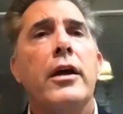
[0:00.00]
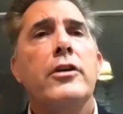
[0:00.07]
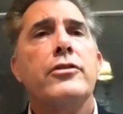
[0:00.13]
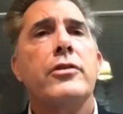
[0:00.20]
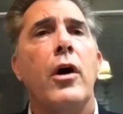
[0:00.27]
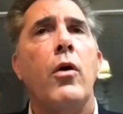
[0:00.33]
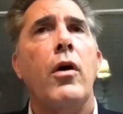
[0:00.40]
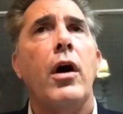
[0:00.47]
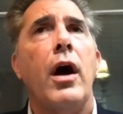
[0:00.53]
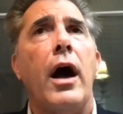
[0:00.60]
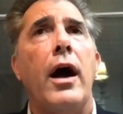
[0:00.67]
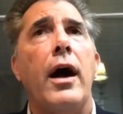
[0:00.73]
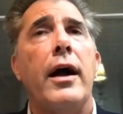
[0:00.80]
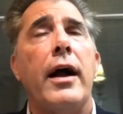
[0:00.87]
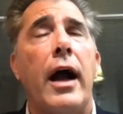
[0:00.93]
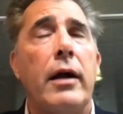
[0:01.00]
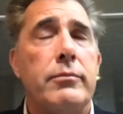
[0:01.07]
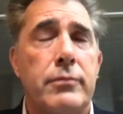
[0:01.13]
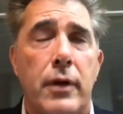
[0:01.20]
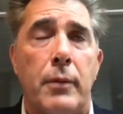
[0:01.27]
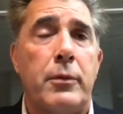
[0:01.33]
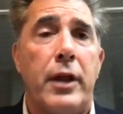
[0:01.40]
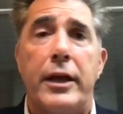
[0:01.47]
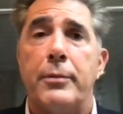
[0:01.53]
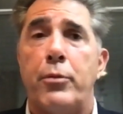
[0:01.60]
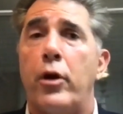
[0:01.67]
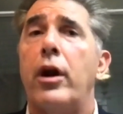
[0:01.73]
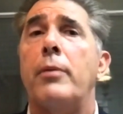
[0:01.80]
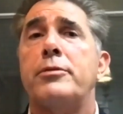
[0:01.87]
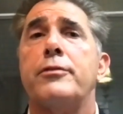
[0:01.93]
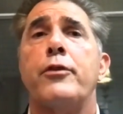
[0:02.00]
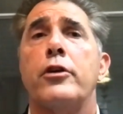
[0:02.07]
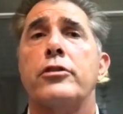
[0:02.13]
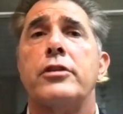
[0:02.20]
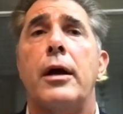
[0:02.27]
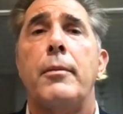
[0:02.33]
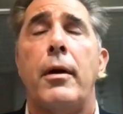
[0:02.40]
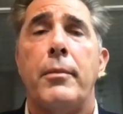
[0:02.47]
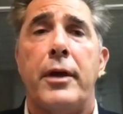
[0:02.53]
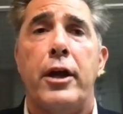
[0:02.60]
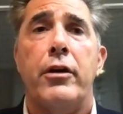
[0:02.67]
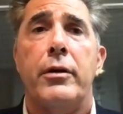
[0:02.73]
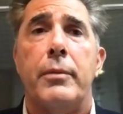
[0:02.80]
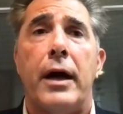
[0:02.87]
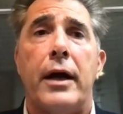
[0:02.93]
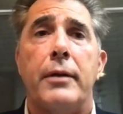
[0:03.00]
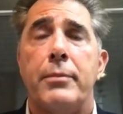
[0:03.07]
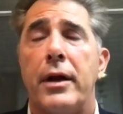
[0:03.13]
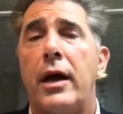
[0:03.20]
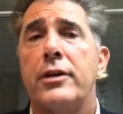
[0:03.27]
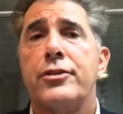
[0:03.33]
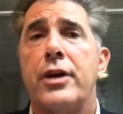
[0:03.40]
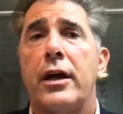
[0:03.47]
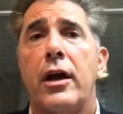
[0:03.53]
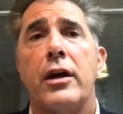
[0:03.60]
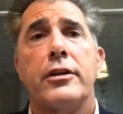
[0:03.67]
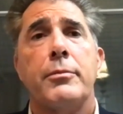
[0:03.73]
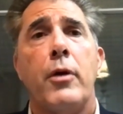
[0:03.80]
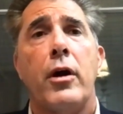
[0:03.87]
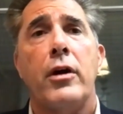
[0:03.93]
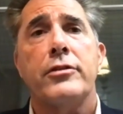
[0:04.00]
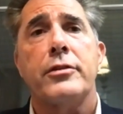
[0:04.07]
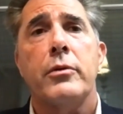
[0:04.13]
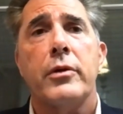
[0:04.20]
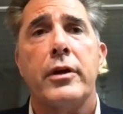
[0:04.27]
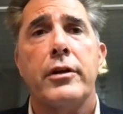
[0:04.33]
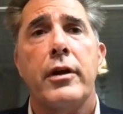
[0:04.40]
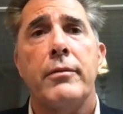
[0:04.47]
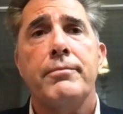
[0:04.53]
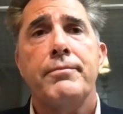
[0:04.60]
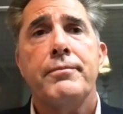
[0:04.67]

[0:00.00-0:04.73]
So I'm glad you brought it up. It's the first time I'm hearing about it, but I'll check on it tomorrow and see what we can do.